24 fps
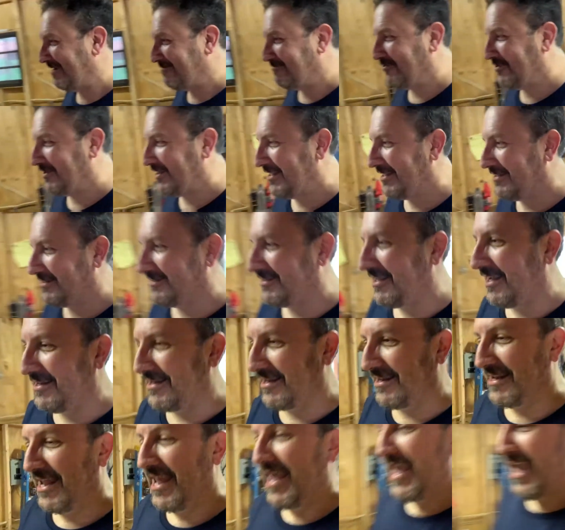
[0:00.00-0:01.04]
I'm really
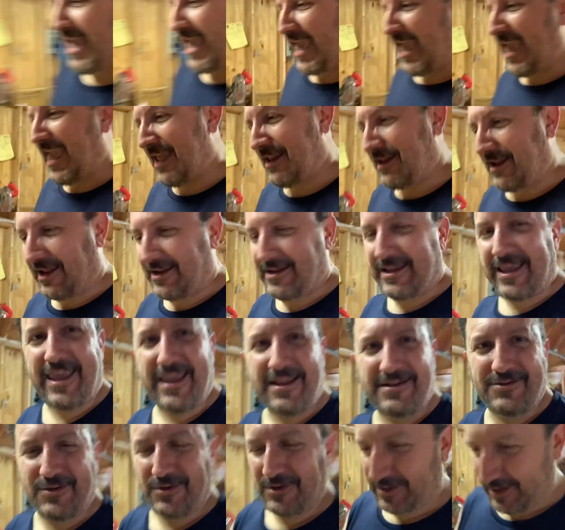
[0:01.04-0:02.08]
excited. And I
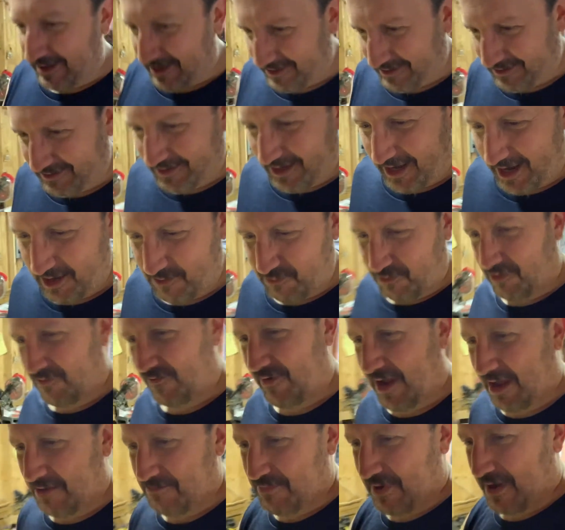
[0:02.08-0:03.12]
can't turn this camera
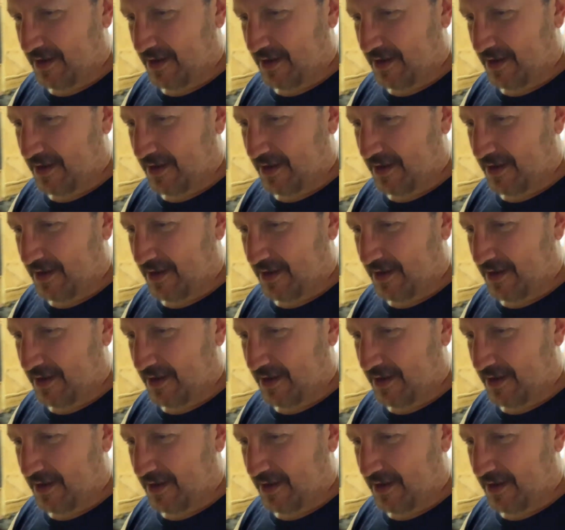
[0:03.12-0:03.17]
around,